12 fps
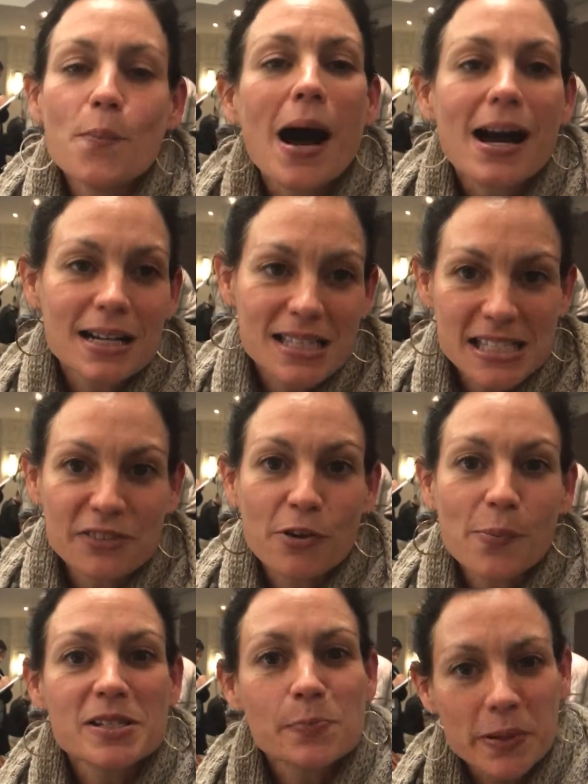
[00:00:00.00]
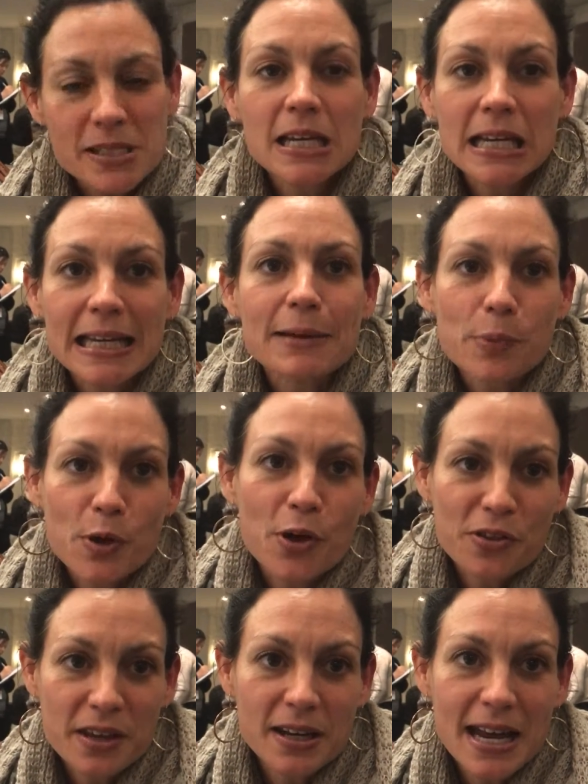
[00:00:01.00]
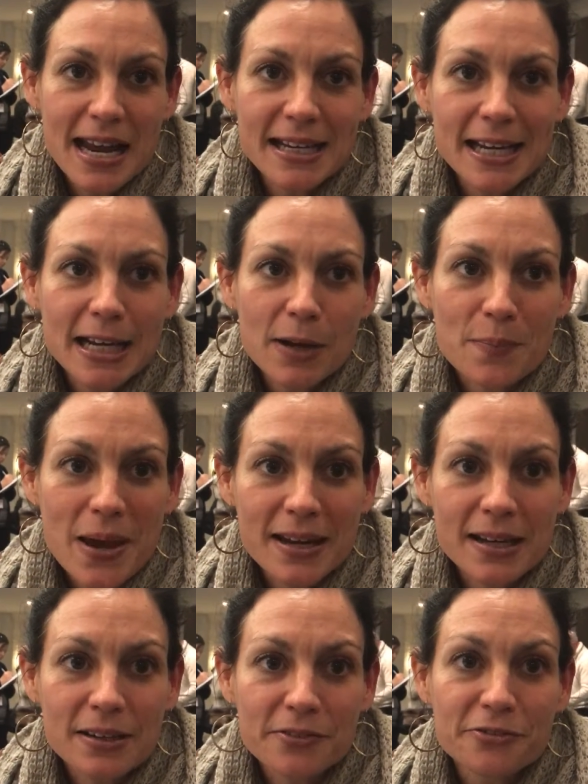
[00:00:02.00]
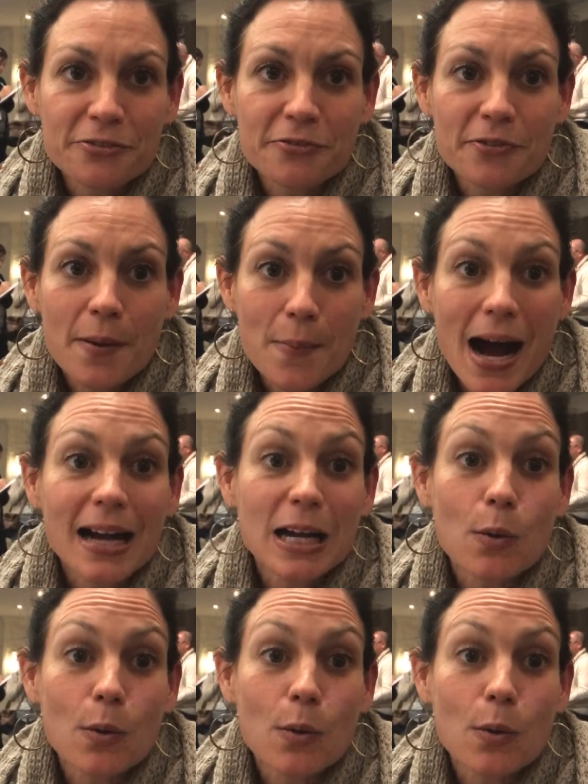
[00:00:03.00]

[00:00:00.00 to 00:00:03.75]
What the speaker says: markets differ, but particularly in Perth and in a competitive market,